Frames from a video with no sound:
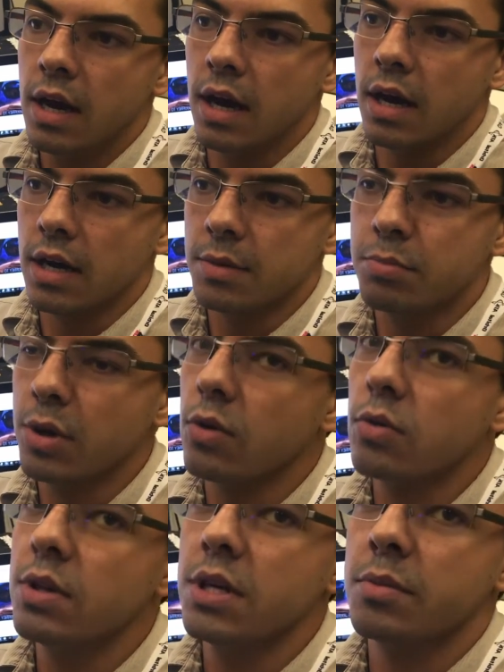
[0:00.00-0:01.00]
Uh, but
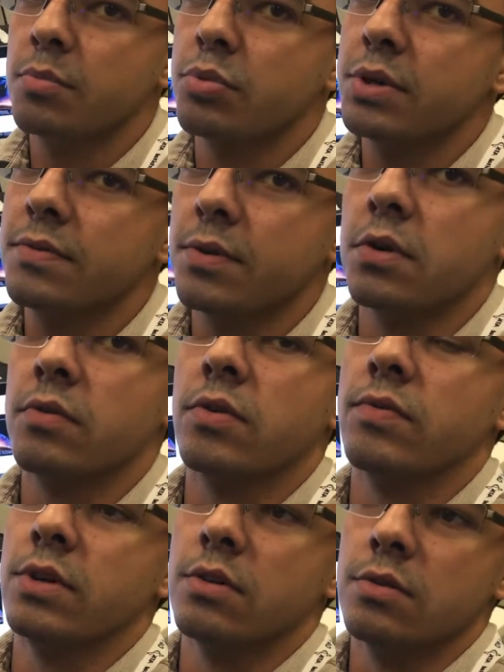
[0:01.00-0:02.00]
only a brief
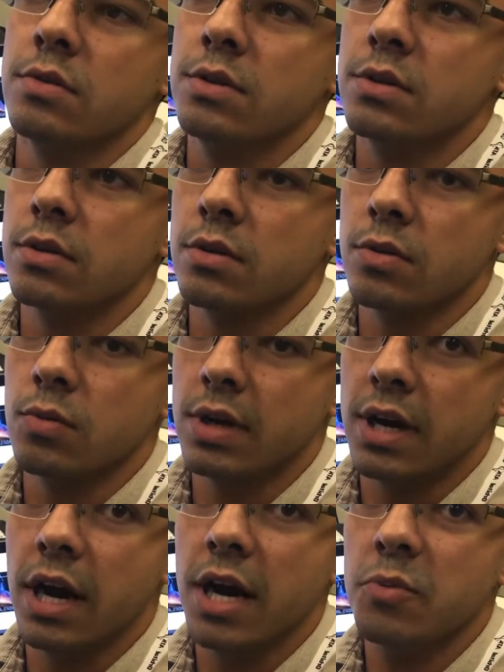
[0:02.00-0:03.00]
overview. So,
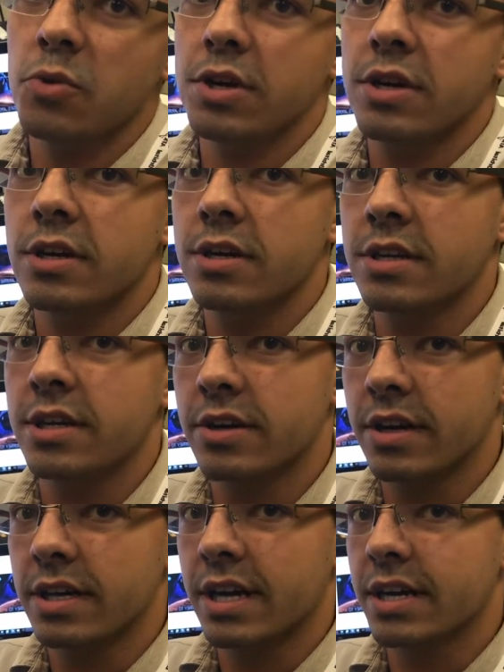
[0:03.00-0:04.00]
what I'm working on
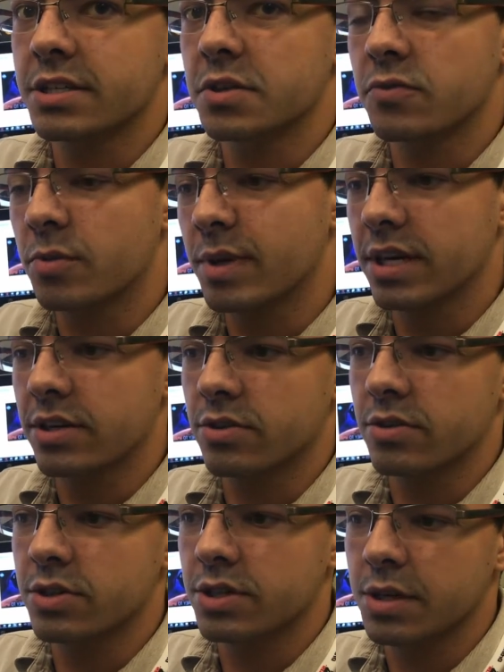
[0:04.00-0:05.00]
here at NASA for my
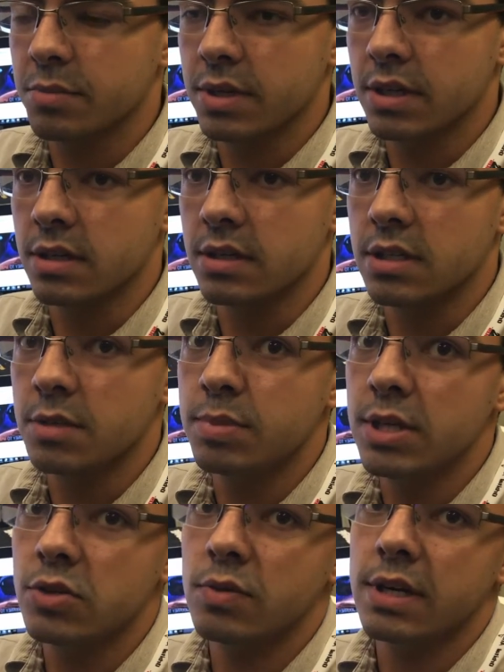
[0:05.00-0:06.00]
internship is
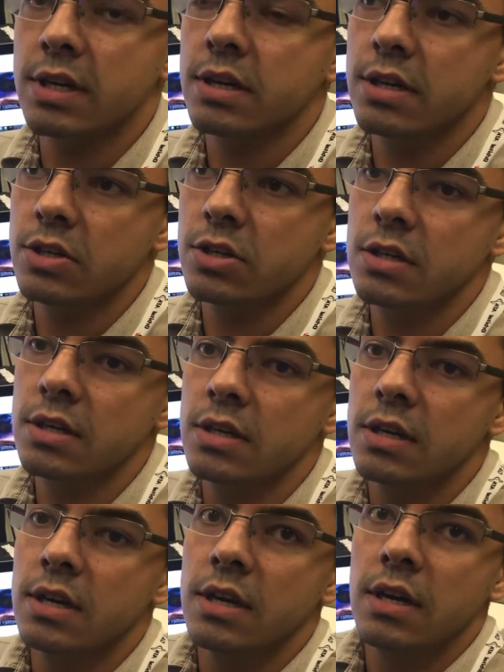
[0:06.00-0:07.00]
speech recognition,
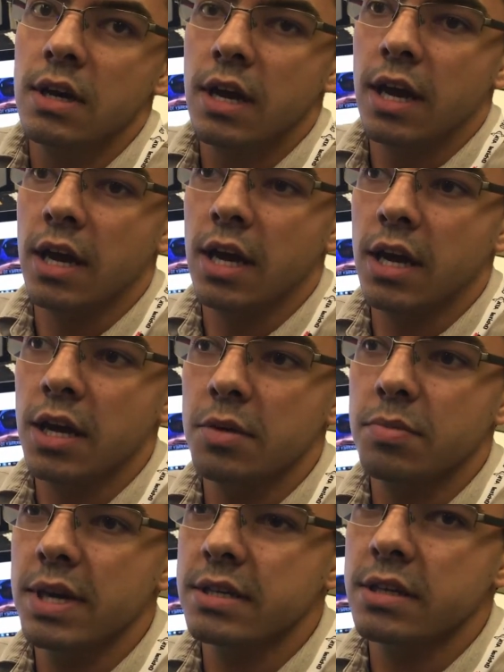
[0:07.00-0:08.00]

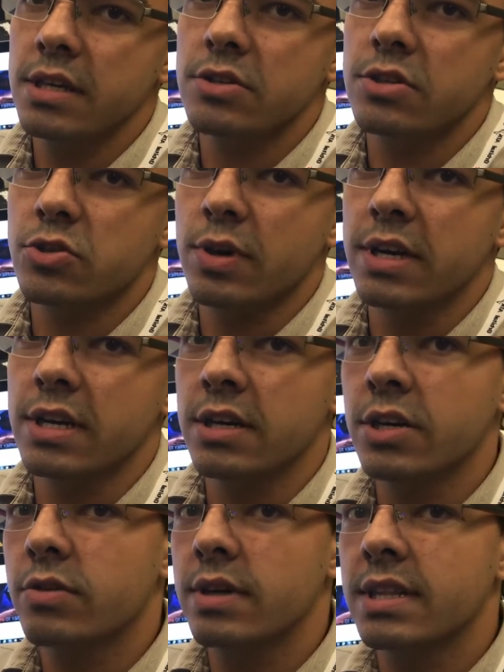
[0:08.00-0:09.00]
and basically just trying to
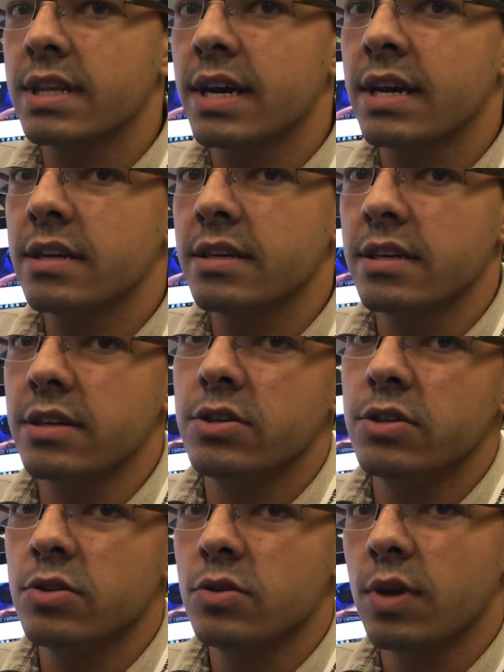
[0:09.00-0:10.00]
integrate that
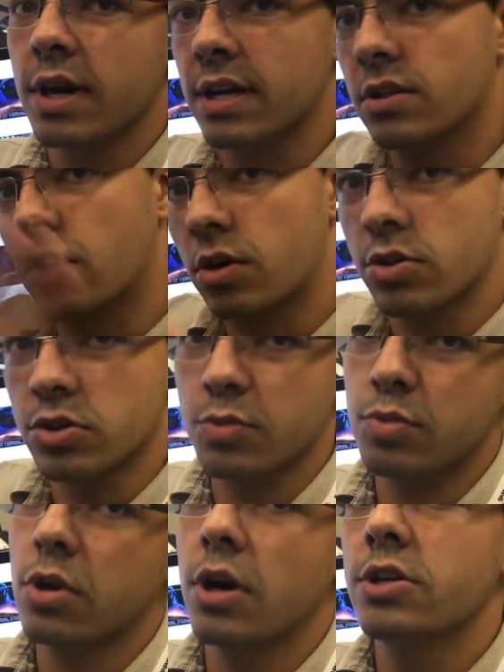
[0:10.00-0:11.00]
into a larger
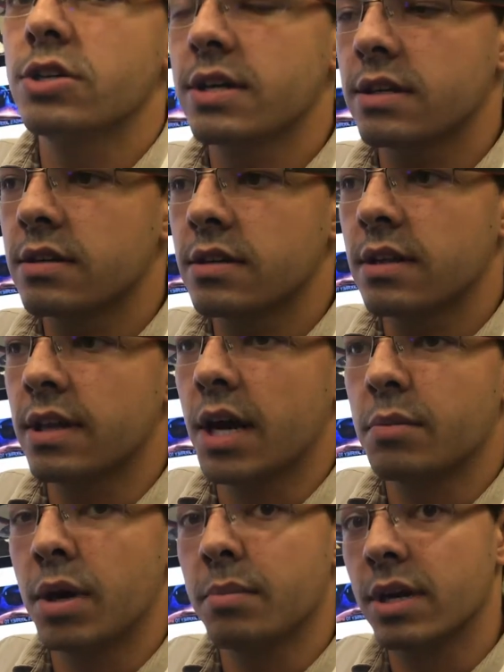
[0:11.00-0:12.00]
project
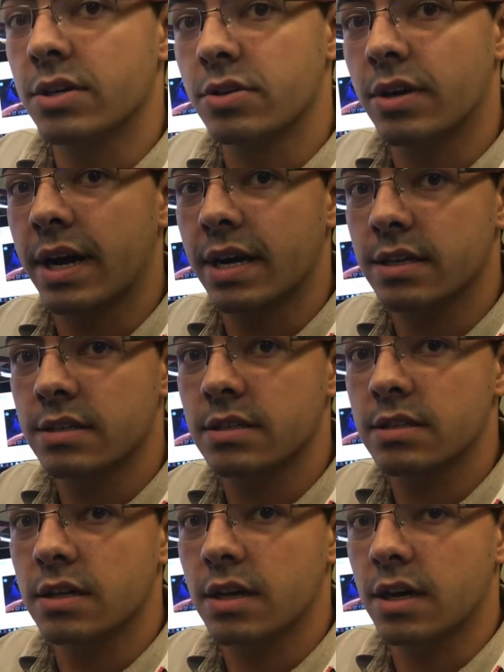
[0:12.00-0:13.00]
that my mentor
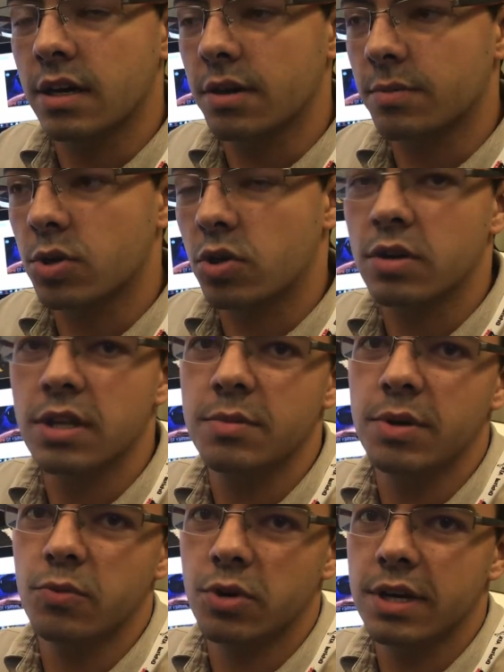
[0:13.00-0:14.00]
has uh, currently
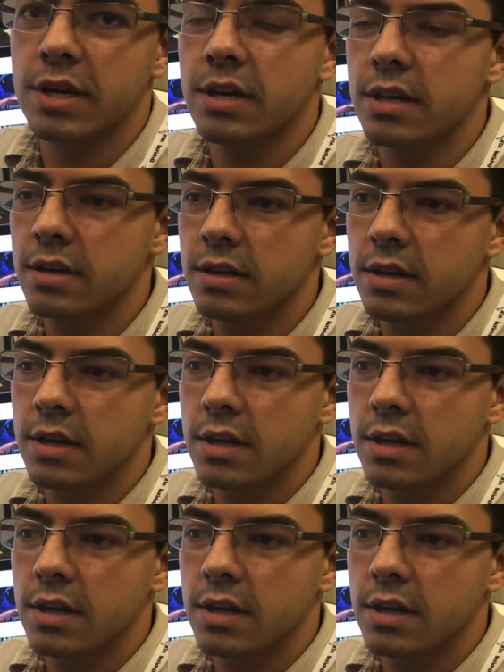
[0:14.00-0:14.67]
been working on.